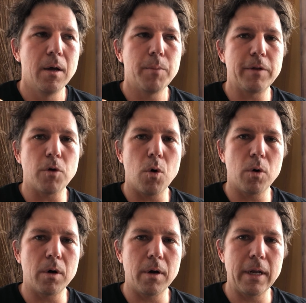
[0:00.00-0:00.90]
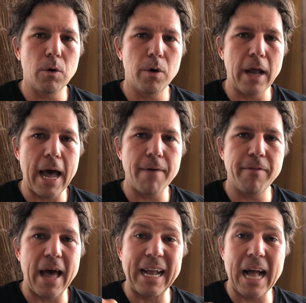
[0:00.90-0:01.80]
But in order to have
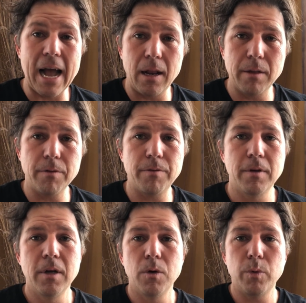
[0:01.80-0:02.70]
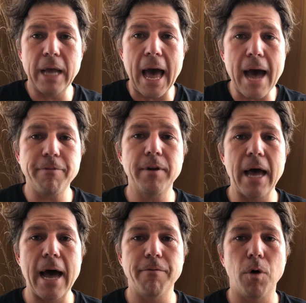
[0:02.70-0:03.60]
that guidance, we have to
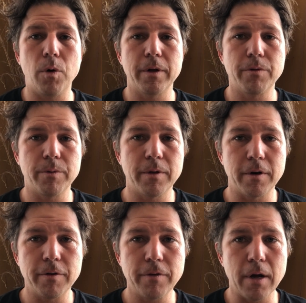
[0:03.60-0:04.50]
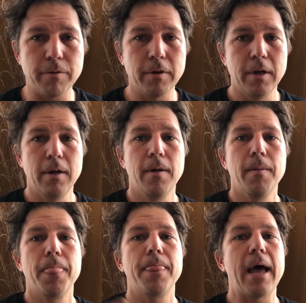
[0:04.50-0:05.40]
have wholeness within ourselves.
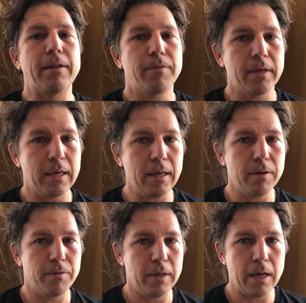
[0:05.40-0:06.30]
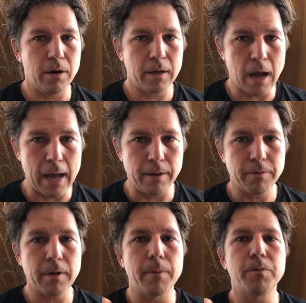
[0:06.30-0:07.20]
That's the key, is the inner guidance
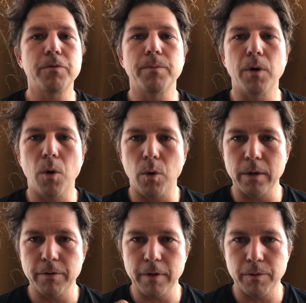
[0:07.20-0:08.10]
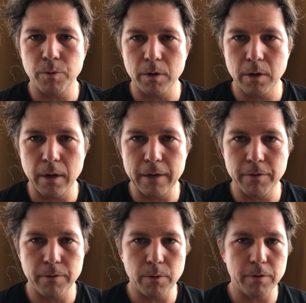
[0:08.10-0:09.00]
comes from the wholeness. That's where
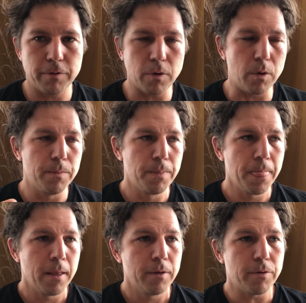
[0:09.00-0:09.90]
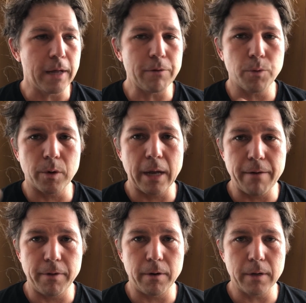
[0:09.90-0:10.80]
connection to our soul. So that's where we're going to
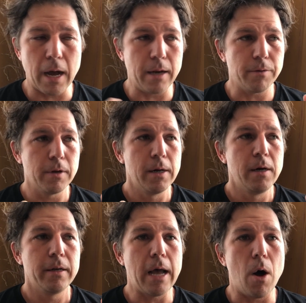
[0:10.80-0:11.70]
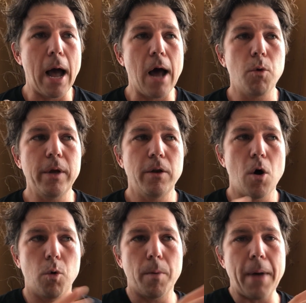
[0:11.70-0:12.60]
have the inner guidance. Now, how do we
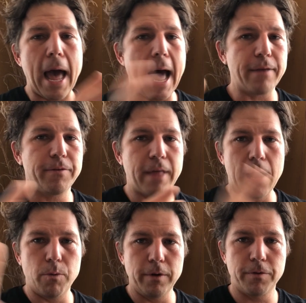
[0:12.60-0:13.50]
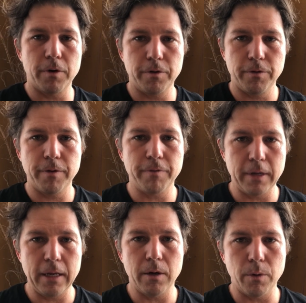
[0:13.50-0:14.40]
know we're past that resurgence of the
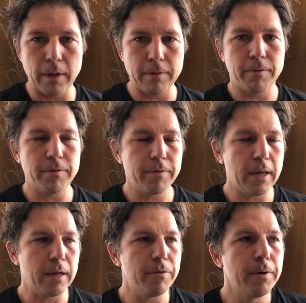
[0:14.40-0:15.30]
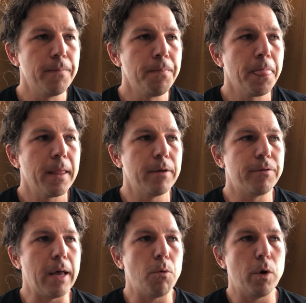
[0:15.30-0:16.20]
ego? That's the stage. Is
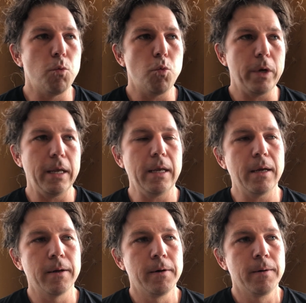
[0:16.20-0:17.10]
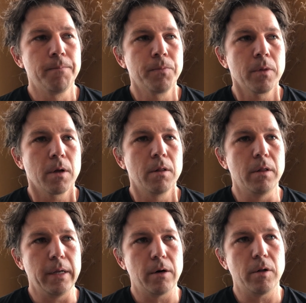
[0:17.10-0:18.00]
that when we
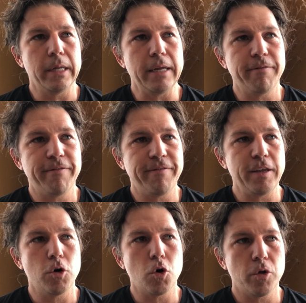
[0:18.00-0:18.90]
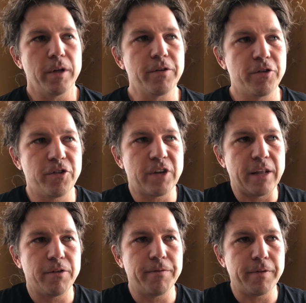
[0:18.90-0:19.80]
literally feel this
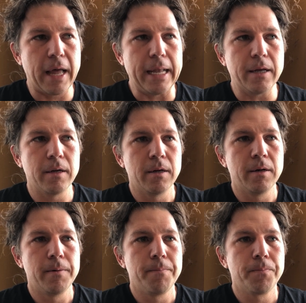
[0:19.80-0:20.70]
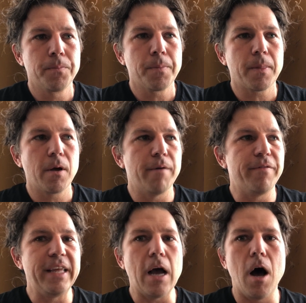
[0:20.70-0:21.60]
sense of
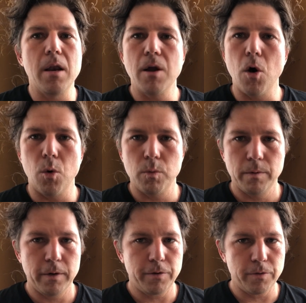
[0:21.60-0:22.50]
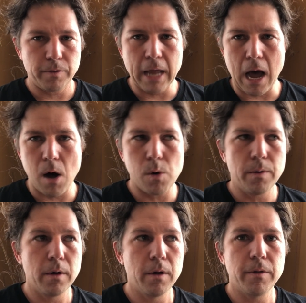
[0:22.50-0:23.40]
the unknown. This is now
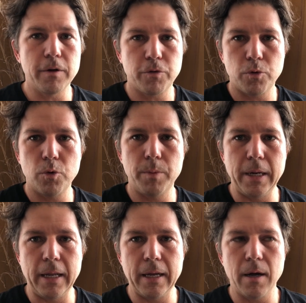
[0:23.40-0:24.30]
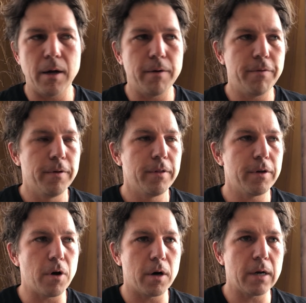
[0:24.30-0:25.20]
the true meaning of the
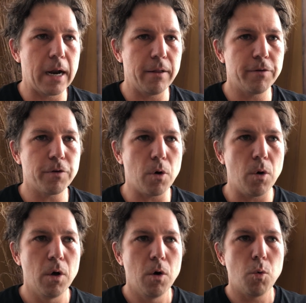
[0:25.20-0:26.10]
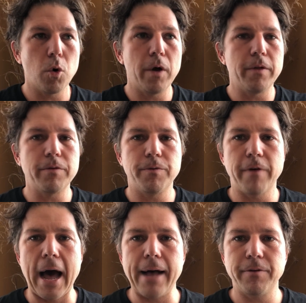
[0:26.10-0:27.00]
dark night of the soul. We're in this
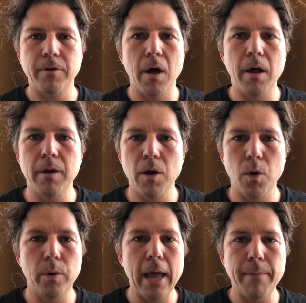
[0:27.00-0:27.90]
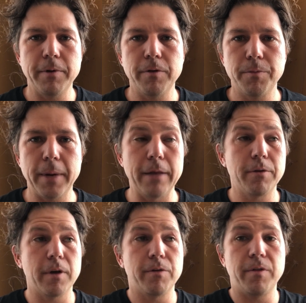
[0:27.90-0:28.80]
vast, unknown, empty space,
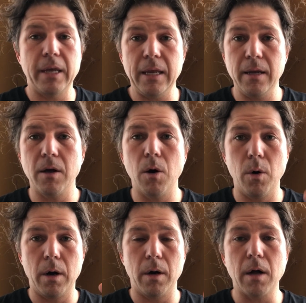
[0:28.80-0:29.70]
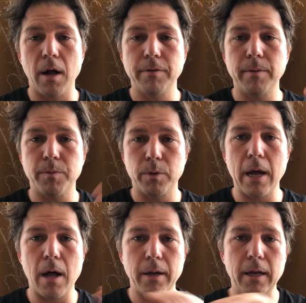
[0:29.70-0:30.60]
because the ego and our concept of
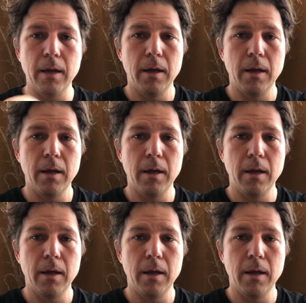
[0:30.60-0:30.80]
reality,